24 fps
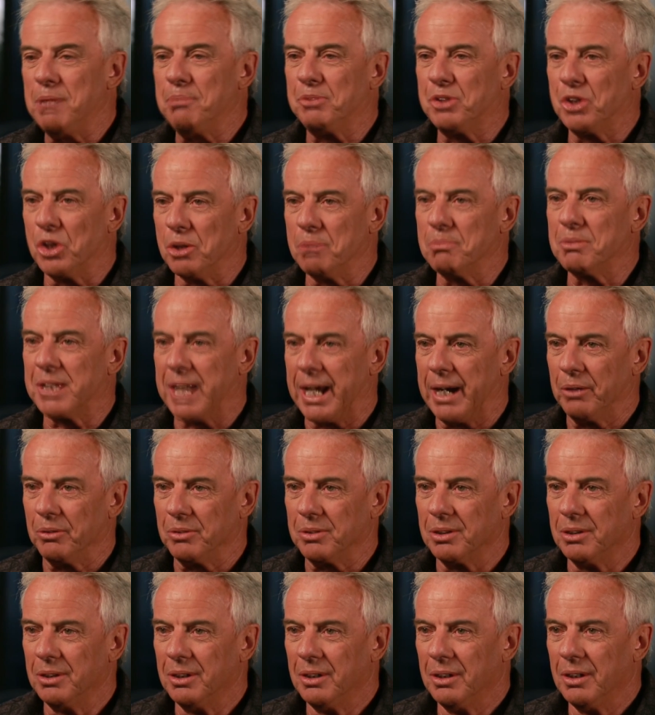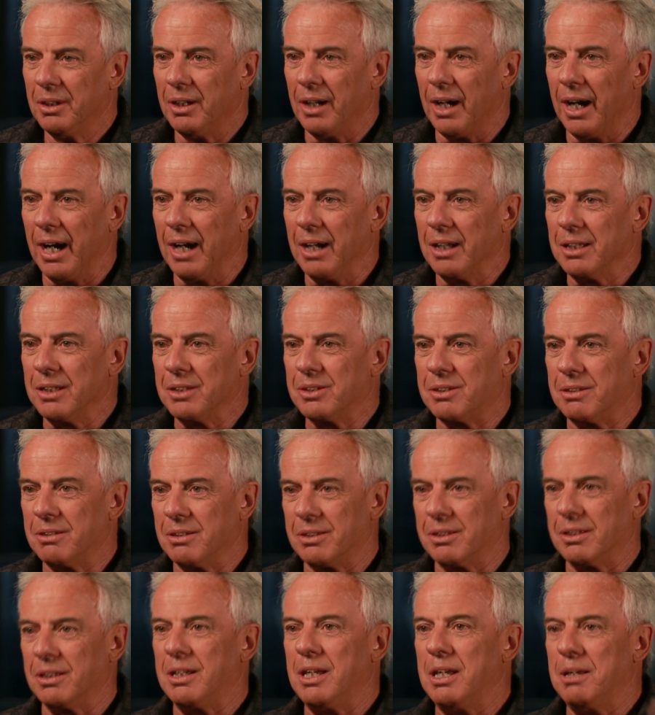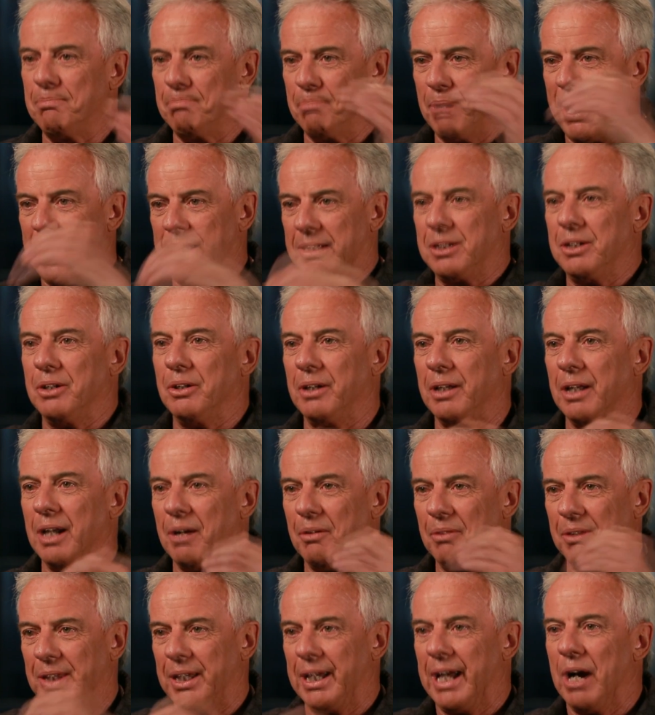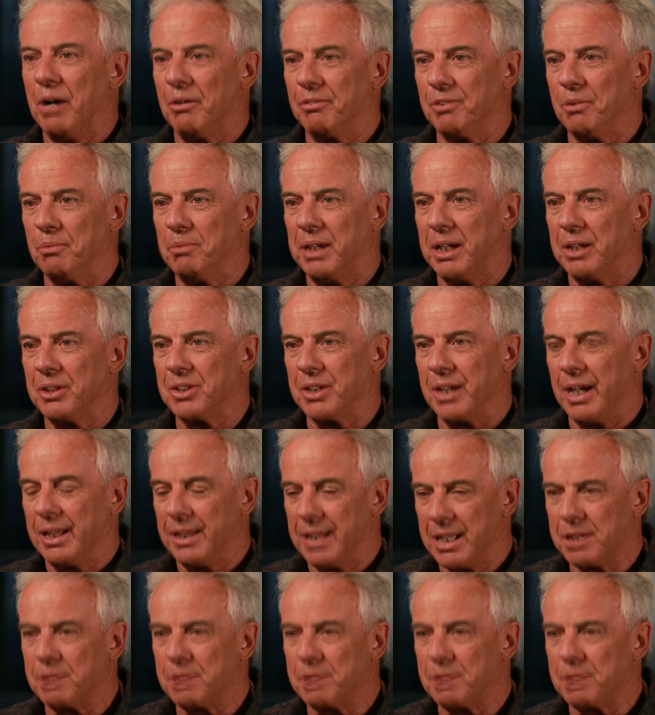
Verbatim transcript: keep germs out uh, is, is to keep bacteria and everything out from the outside.